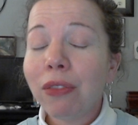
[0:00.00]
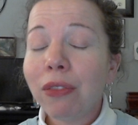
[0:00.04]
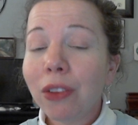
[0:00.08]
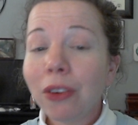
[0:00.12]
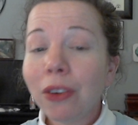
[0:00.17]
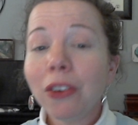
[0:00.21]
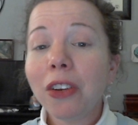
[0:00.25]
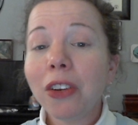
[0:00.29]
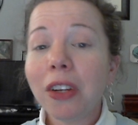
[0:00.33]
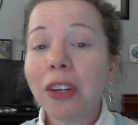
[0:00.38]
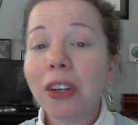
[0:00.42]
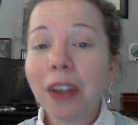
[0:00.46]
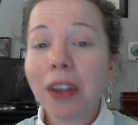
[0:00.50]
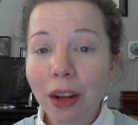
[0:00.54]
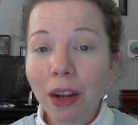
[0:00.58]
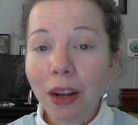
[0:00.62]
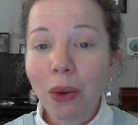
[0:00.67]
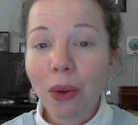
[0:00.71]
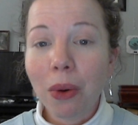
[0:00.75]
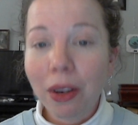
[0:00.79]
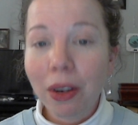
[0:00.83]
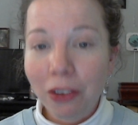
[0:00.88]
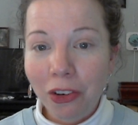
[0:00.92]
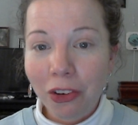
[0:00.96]
learned to not
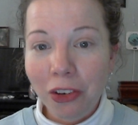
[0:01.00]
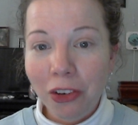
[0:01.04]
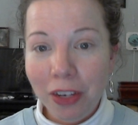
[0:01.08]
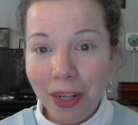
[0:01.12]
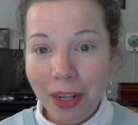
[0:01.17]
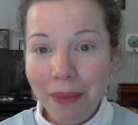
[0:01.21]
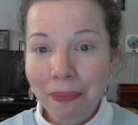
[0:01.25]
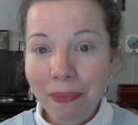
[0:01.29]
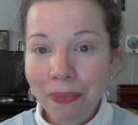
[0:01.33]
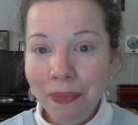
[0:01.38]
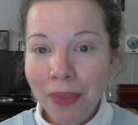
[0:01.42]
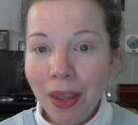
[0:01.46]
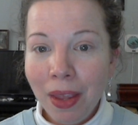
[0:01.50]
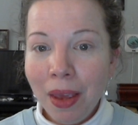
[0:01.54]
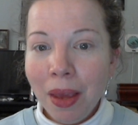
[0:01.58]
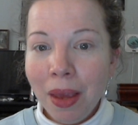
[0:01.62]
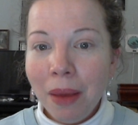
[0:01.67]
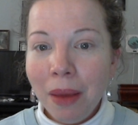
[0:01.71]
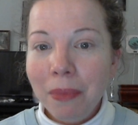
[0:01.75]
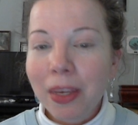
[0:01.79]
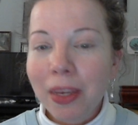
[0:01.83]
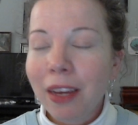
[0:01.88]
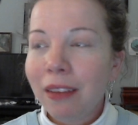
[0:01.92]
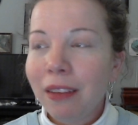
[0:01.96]
question it.
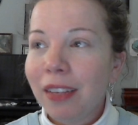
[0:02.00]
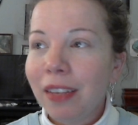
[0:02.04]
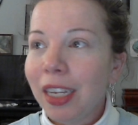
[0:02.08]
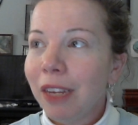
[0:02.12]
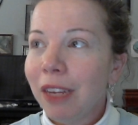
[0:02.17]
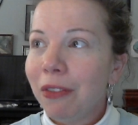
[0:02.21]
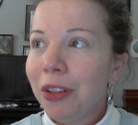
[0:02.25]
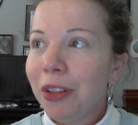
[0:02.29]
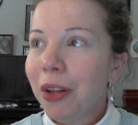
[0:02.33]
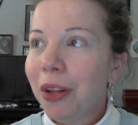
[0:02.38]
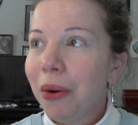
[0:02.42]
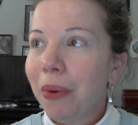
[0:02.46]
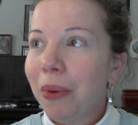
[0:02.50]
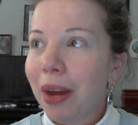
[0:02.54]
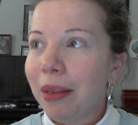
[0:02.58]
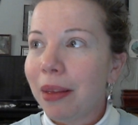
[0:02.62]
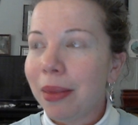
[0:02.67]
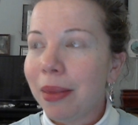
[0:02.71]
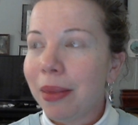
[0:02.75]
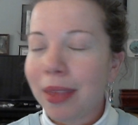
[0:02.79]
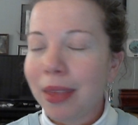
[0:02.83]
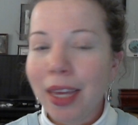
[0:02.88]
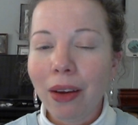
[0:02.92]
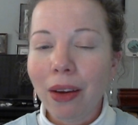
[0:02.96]
Because even though I
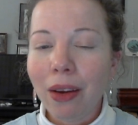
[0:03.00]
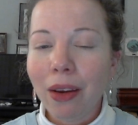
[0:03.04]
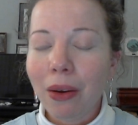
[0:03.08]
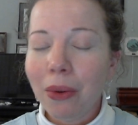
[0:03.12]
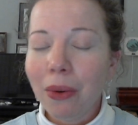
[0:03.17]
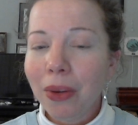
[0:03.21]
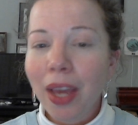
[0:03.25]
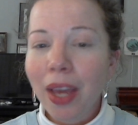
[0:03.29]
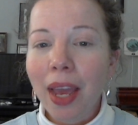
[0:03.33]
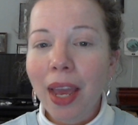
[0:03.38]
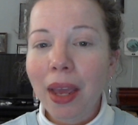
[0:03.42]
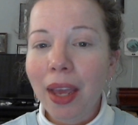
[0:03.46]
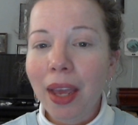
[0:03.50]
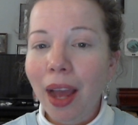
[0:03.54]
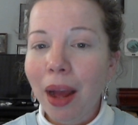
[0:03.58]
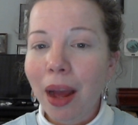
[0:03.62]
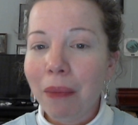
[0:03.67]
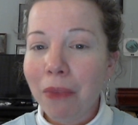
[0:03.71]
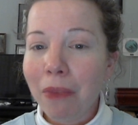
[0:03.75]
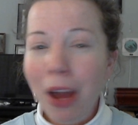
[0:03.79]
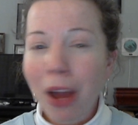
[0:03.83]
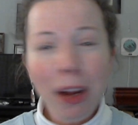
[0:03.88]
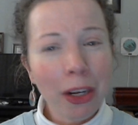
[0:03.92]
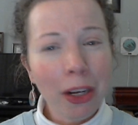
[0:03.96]
think, okay,
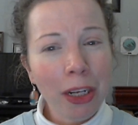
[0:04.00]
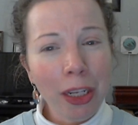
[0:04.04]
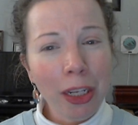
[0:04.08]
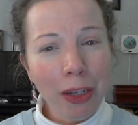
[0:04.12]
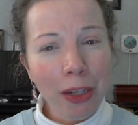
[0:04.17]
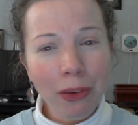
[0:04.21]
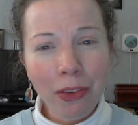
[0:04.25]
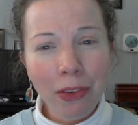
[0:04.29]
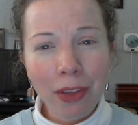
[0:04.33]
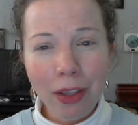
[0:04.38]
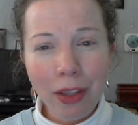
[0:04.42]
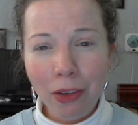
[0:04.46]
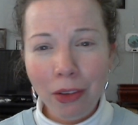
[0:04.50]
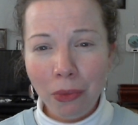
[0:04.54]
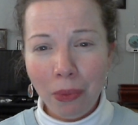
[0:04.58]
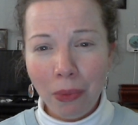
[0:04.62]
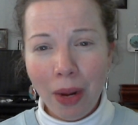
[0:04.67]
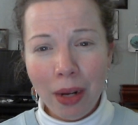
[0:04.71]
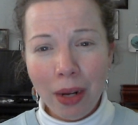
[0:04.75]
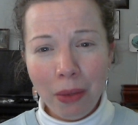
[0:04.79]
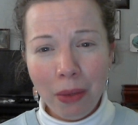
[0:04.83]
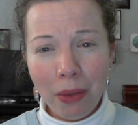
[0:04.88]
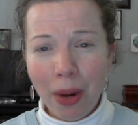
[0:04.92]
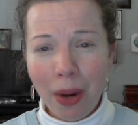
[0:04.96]
I'm not going to use this,
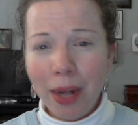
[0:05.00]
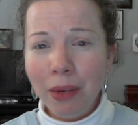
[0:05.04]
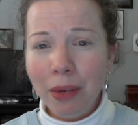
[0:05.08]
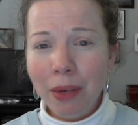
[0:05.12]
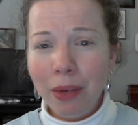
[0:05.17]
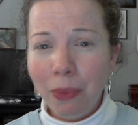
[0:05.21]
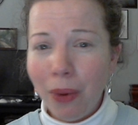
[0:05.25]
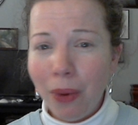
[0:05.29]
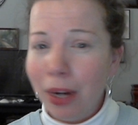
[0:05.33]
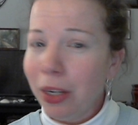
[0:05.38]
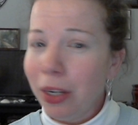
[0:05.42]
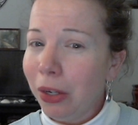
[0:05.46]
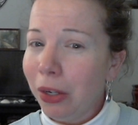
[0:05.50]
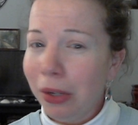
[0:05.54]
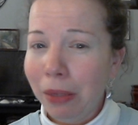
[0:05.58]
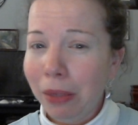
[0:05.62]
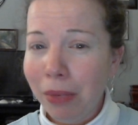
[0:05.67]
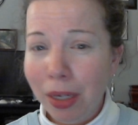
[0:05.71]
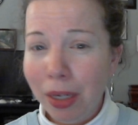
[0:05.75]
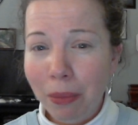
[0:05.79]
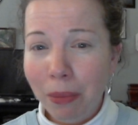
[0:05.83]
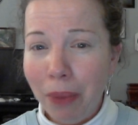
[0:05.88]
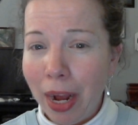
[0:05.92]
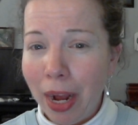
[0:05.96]
why do you need
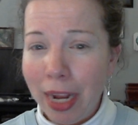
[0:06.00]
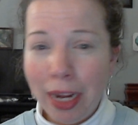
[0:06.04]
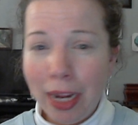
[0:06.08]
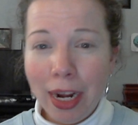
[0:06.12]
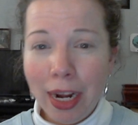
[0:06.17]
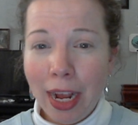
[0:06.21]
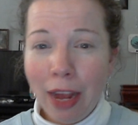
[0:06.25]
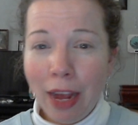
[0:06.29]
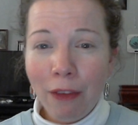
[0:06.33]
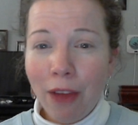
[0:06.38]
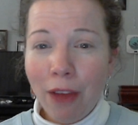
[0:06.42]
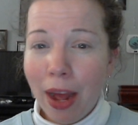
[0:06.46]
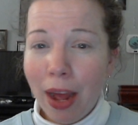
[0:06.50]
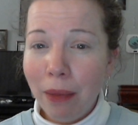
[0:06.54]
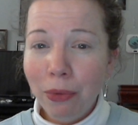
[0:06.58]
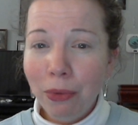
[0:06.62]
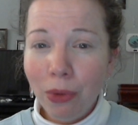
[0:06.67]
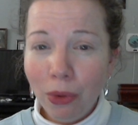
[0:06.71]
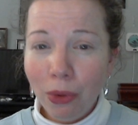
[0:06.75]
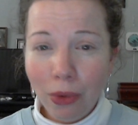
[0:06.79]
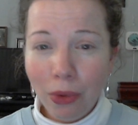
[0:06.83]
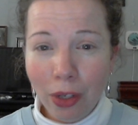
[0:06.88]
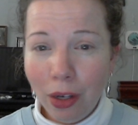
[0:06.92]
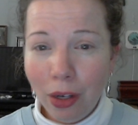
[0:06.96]
me to buy it? I have
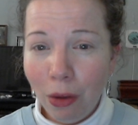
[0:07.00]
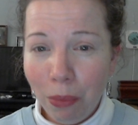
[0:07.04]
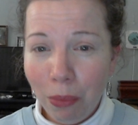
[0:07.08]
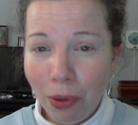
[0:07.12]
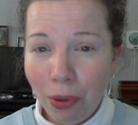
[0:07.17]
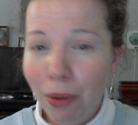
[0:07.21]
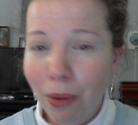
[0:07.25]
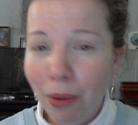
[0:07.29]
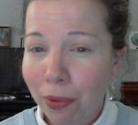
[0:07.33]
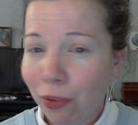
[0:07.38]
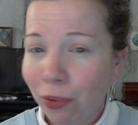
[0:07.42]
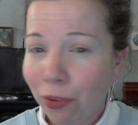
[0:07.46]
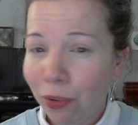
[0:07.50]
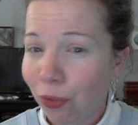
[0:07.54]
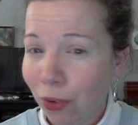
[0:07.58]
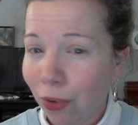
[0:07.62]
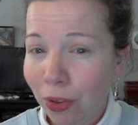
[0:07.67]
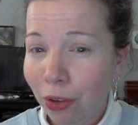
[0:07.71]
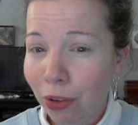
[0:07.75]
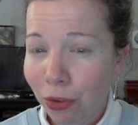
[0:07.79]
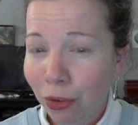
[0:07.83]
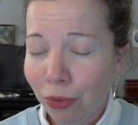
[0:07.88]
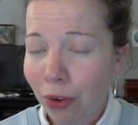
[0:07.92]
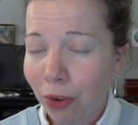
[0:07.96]
absolutely no purpose for
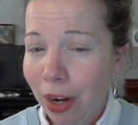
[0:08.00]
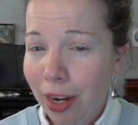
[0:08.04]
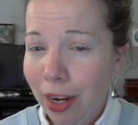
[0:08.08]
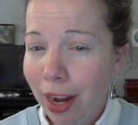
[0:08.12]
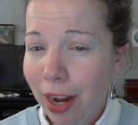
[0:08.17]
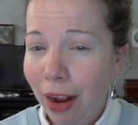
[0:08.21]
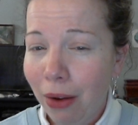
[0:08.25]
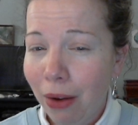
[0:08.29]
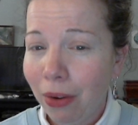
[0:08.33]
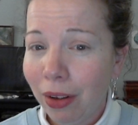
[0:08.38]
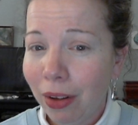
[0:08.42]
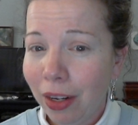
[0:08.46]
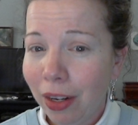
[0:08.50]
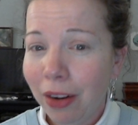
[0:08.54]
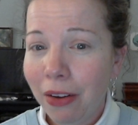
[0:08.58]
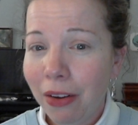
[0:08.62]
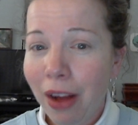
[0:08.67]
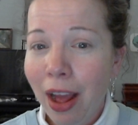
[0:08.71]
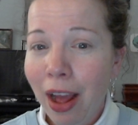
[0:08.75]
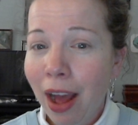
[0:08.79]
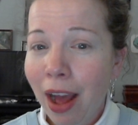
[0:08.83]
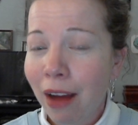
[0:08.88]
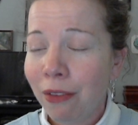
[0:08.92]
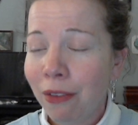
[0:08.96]
this right now. I
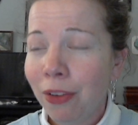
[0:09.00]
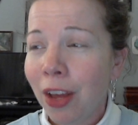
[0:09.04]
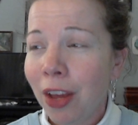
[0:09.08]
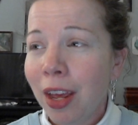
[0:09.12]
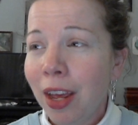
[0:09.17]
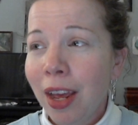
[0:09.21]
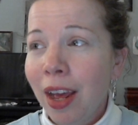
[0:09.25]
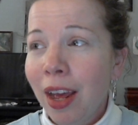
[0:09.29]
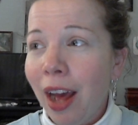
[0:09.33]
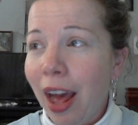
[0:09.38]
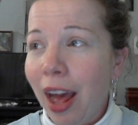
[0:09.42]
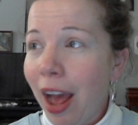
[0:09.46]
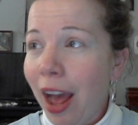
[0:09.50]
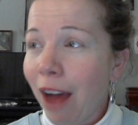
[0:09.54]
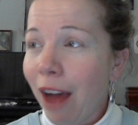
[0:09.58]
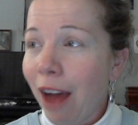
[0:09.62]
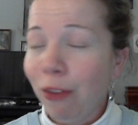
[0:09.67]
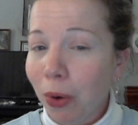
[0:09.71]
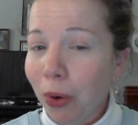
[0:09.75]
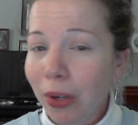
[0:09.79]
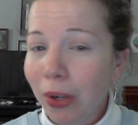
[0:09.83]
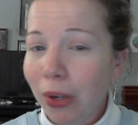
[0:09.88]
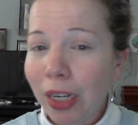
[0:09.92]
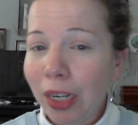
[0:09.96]
have
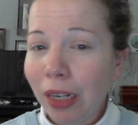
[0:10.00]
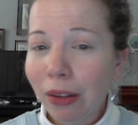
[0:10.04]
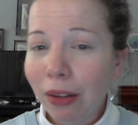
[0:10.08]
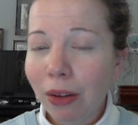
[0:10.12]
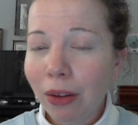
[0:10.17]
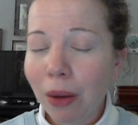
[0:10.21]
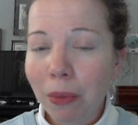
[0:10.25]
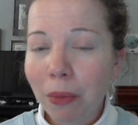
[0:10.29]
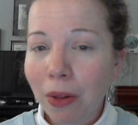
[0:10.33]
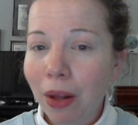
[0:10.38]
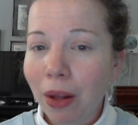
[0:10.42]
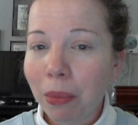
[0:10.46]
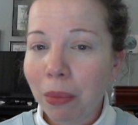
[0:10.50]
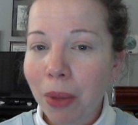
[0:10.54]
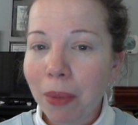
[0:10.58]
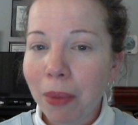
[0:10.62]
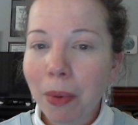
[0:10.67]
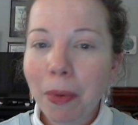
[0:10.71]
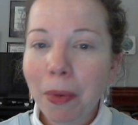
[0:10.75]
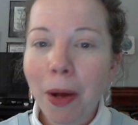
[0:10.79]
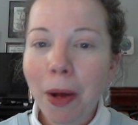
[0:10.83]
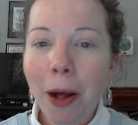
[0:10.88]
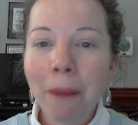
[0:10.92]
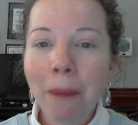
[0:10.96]
a working alarm clock, blah,
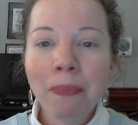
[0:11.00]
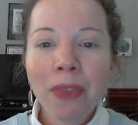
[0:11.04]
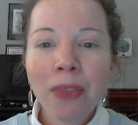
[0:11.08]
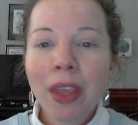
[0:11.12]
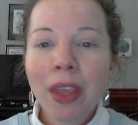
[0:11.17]
blah, blah.